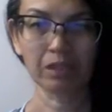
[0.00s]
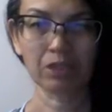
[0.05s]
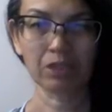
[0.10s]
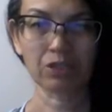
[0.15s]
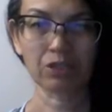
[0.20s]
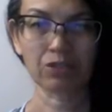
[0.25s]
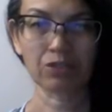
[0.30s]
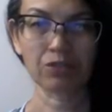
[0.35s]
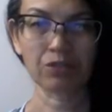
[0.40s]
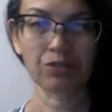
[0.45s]

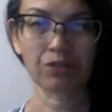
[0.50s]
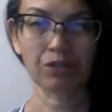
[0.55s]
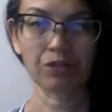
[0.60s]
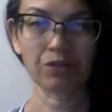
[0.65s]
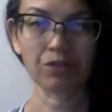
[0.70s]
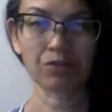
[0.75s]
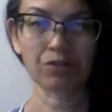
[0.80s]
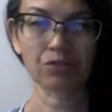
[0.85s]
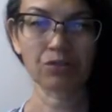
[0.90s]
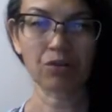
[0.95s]
So
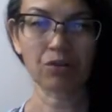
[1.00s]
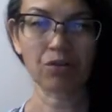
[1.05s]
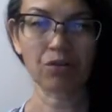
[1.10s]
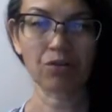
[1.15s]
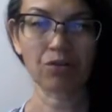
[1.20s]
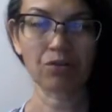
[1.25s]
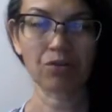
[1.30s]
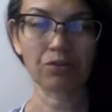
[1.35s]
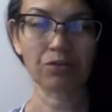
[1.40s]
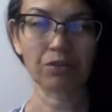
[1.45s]
here's
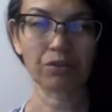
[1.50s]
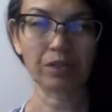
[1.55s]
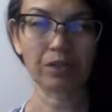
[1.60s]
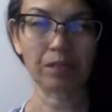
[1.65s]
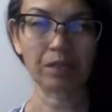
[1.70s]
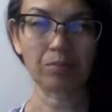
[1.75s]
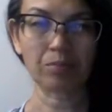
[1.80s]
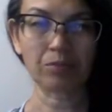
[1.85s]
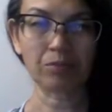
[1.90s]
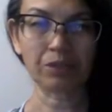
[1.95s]
all the
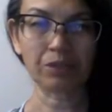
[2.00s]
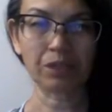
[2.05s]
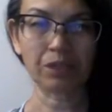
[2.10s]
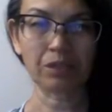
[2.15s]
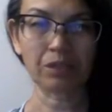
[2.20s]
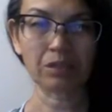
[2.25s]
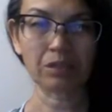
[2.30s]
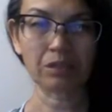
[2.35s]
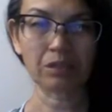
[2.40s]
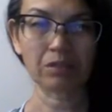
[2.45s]

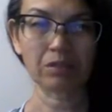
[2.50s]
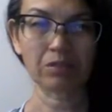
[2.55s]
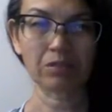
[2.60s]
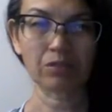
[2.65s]
labelings.